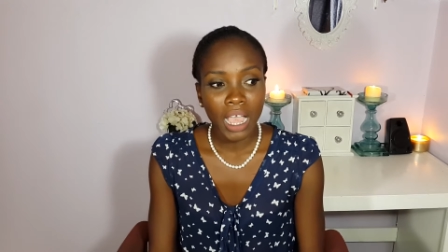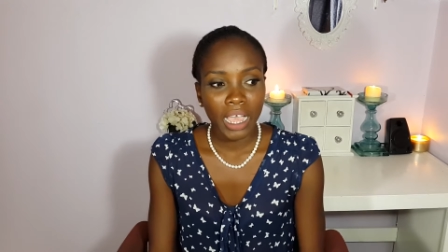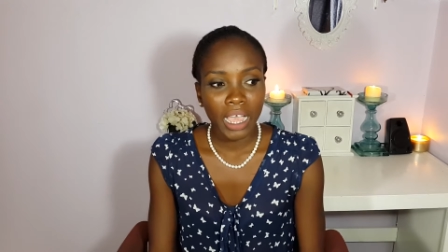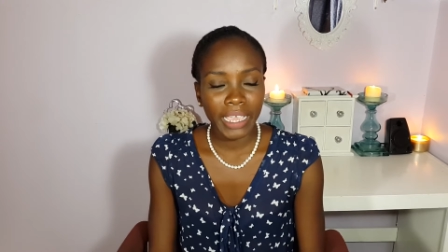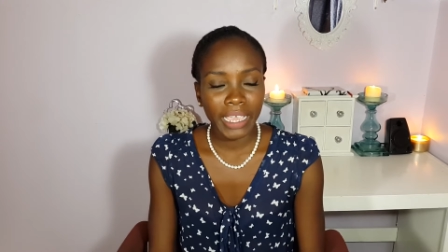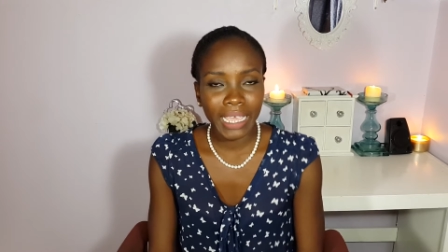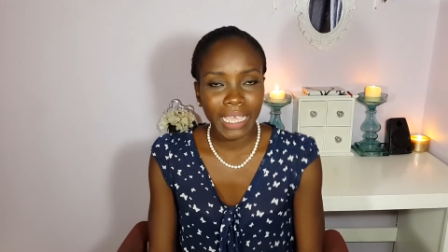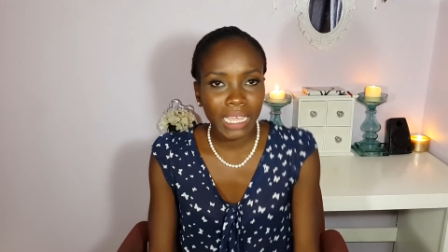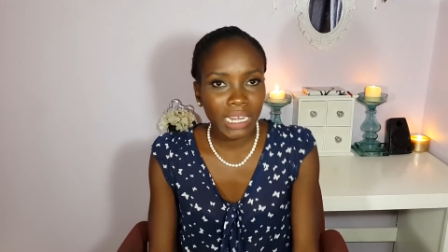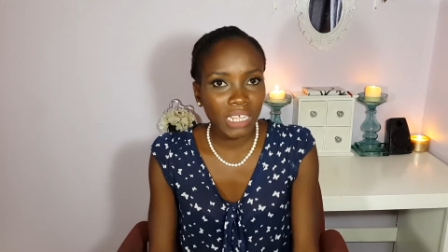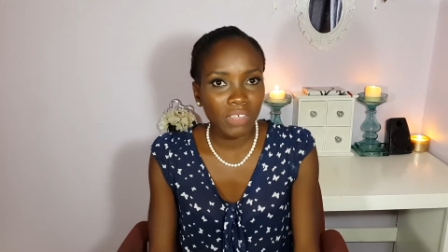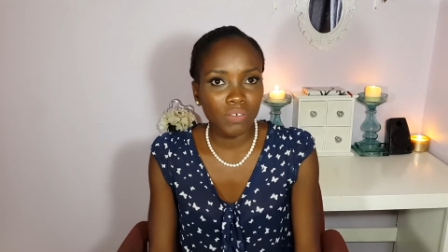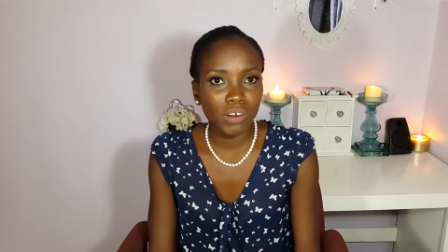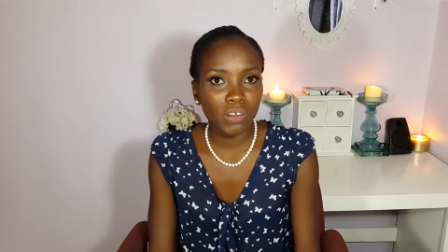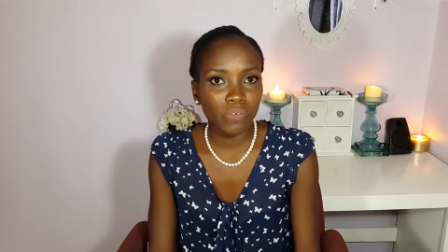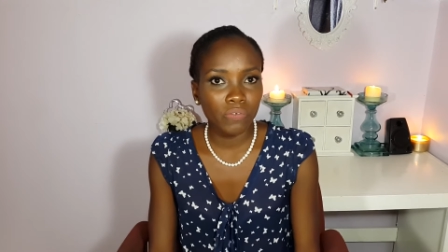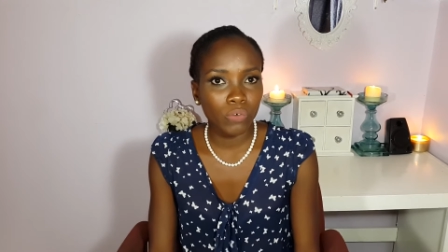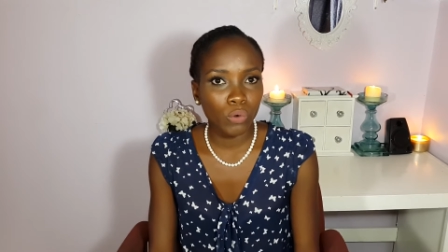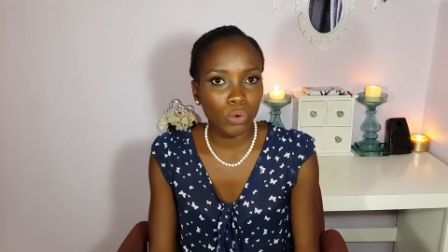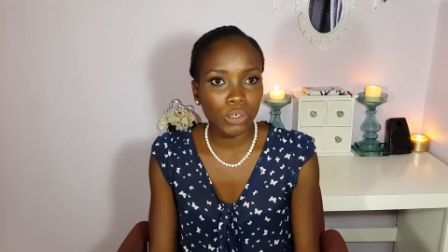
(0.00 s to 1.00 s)
I can't even
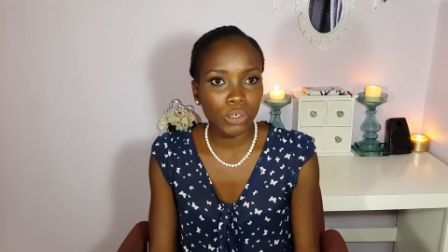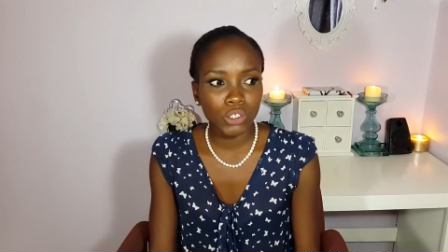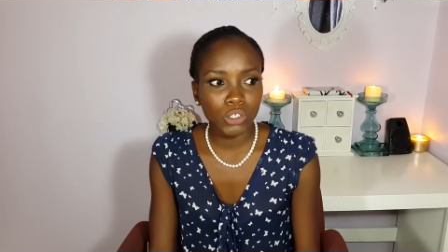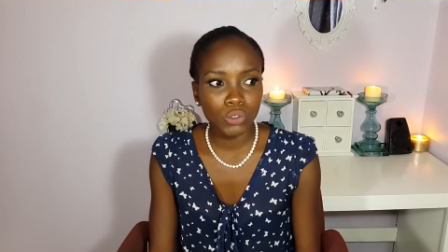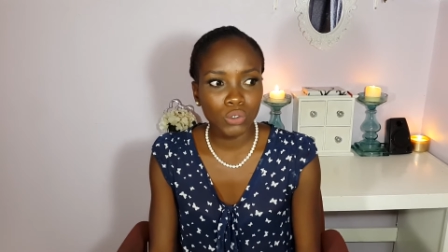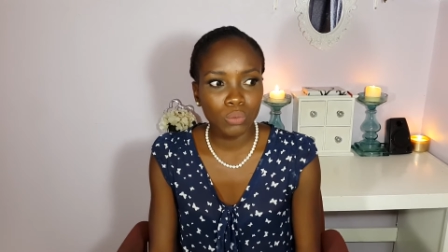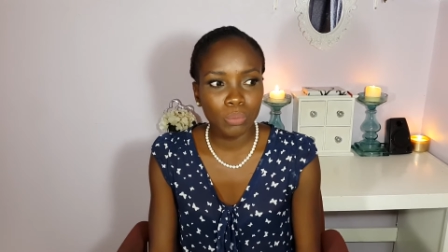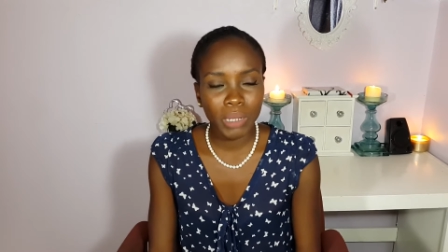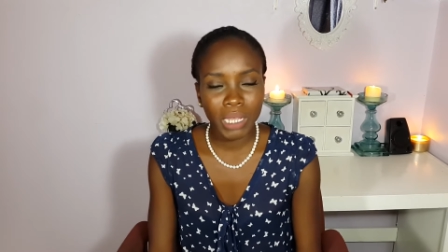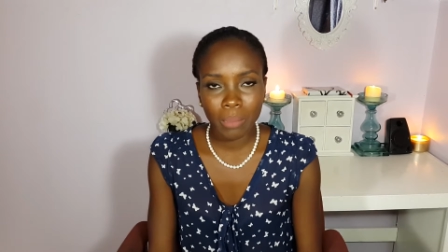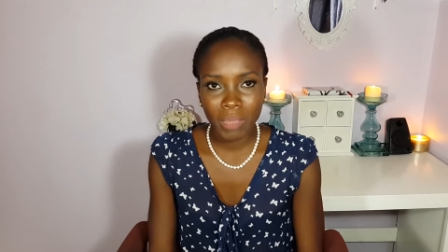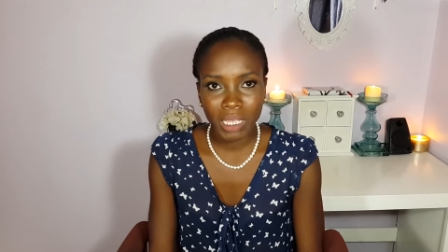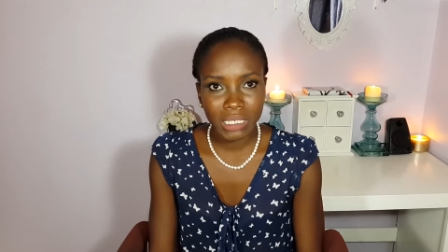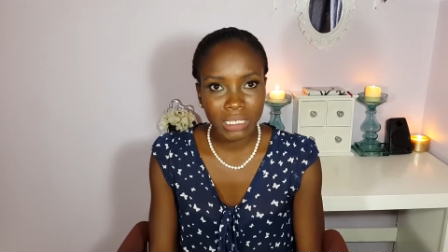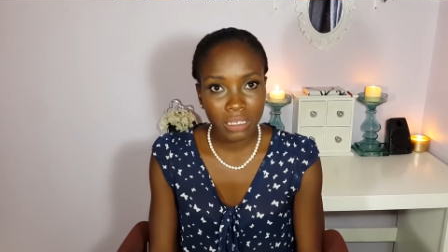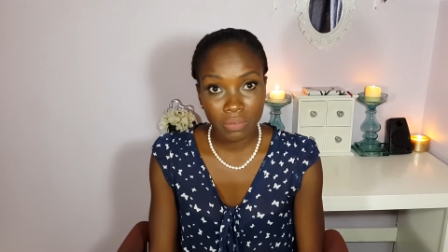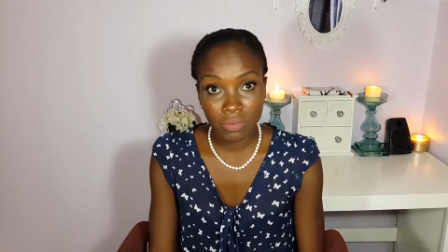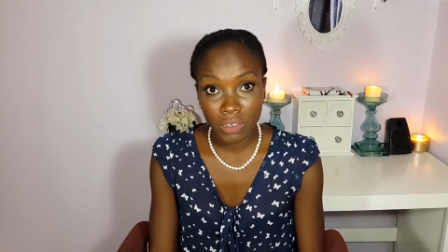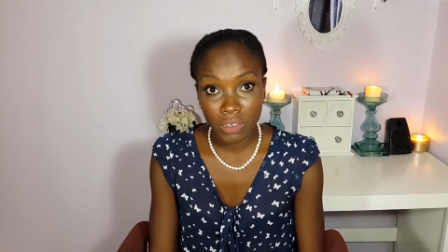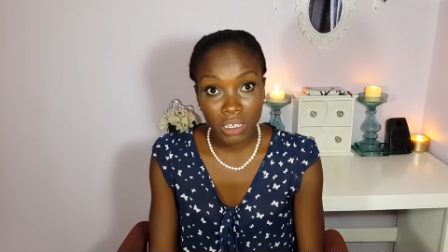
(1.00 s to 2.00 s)
afford to buy
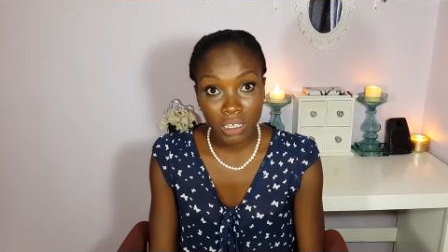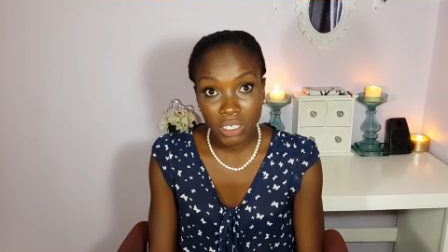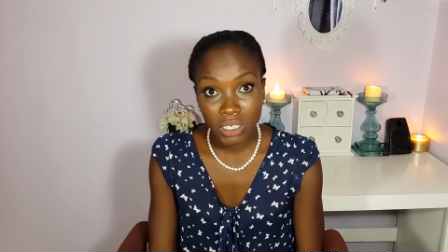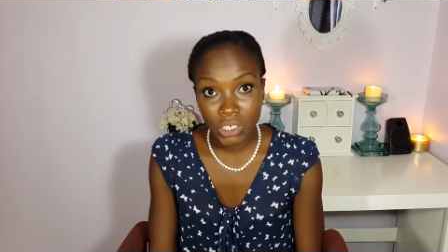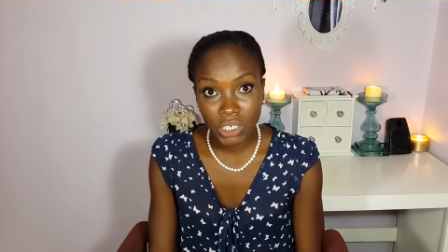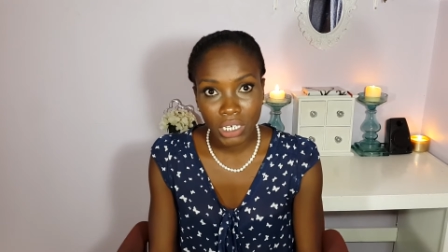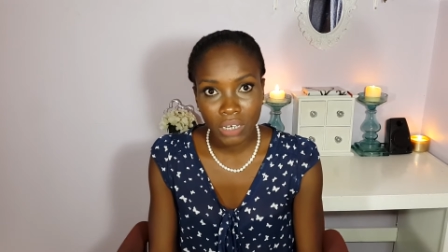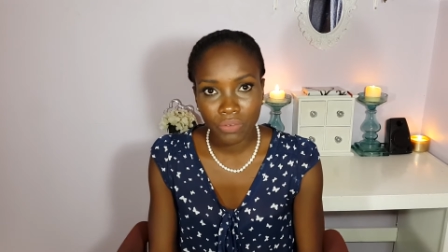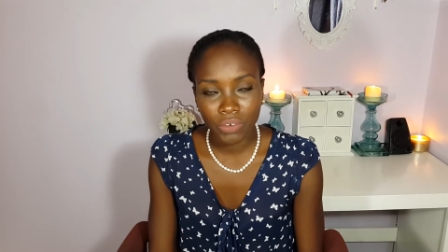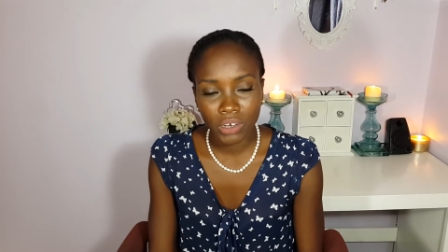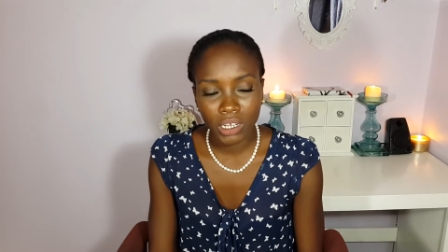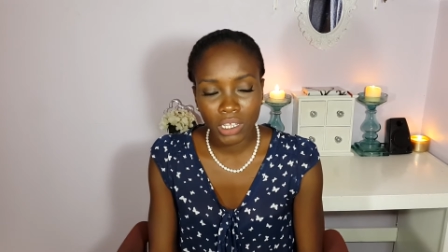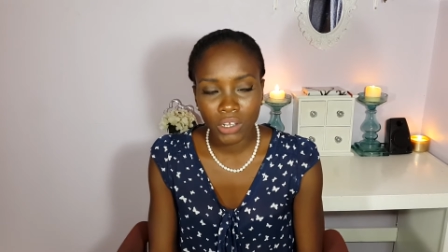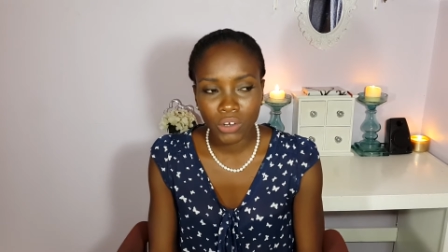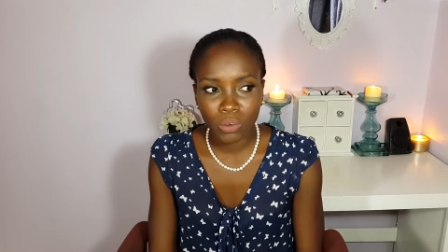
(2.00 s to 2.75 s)
myself lunch every day.